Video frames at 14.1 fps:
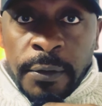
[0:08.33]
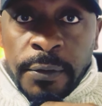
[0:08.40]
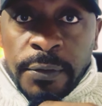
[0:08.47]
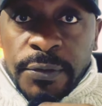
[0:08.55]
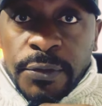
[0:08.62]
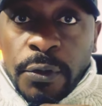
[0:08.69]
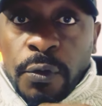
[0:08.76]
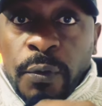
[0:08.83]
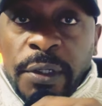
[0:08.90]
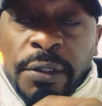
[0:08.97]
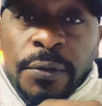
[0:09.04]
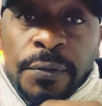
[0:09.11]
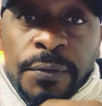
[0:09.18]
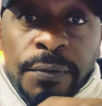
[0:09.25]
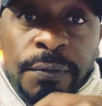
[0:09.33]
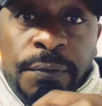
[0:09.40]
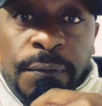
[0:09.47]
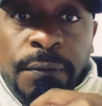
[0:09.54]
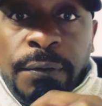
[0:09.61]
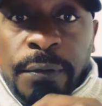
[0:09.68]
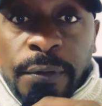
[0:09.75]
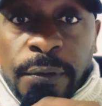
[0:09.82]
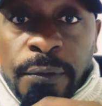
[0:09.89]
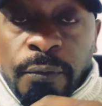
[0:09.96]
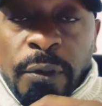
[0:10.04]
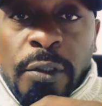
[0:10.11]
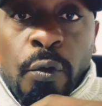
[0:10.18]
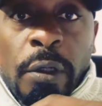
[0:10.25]
So when you
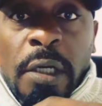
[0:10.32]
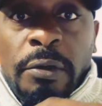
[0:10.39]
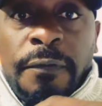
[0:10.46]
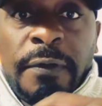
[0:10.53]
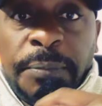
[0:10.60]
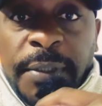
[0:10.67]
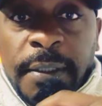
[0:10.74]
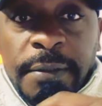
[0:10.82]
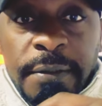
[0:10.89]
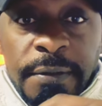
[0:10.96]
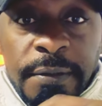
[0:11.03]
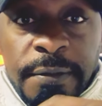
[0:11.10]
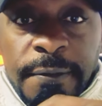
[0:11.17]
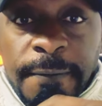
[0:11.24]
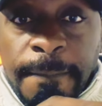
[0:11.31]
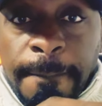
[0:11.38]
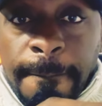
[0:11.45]
when you walk away from a narcissist,